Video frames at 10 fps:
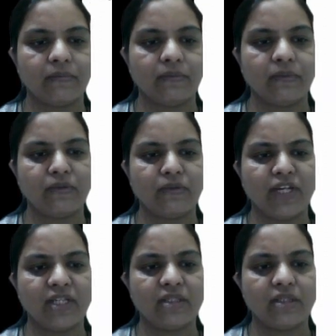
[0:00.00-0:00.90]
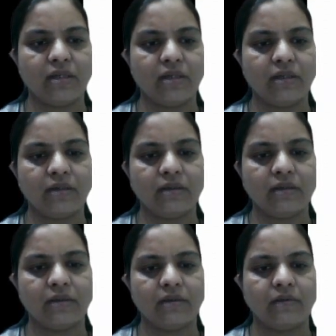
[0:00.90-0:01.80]
So next chart,
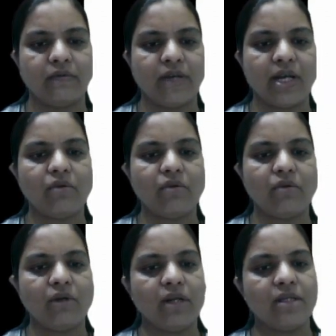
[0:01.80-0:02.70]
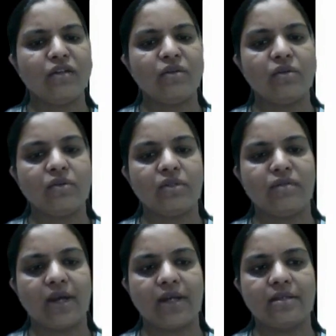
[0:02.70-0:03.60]
where outliers in closing
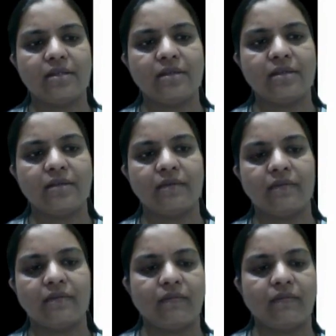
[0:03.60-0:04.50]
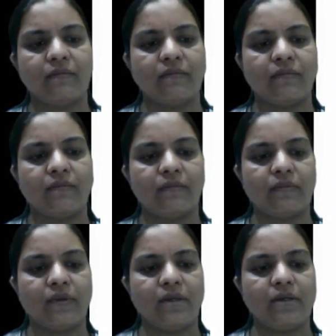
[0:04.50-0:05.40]
price.
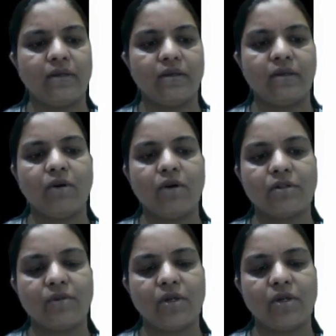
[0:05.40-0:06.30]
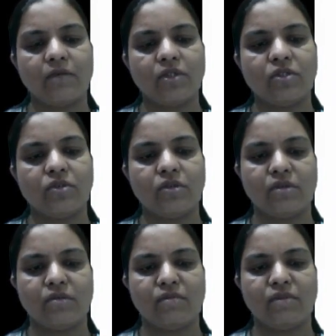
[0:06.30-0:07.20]
Here, a box plot was
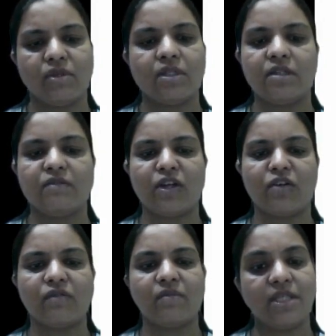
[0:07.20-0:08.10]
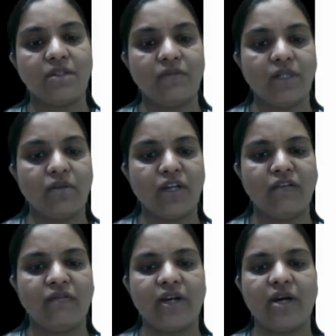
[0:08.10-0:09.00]
chosen because it is one of the best way to
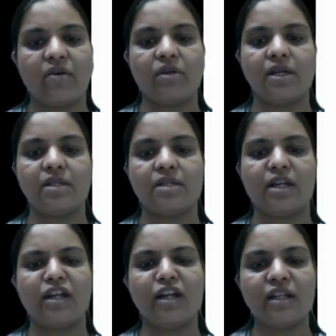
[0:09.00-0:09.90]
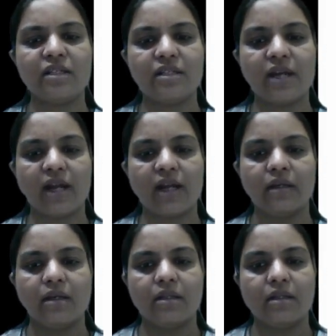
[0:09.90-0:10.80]
identify outliers and understand
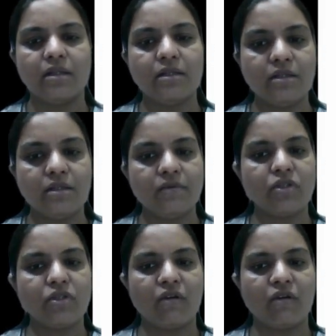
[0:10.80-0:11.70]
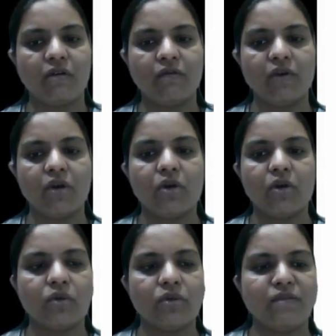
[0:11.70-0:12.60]
the distribution of
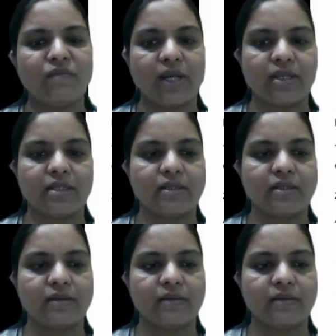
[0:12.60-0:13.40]
closing price.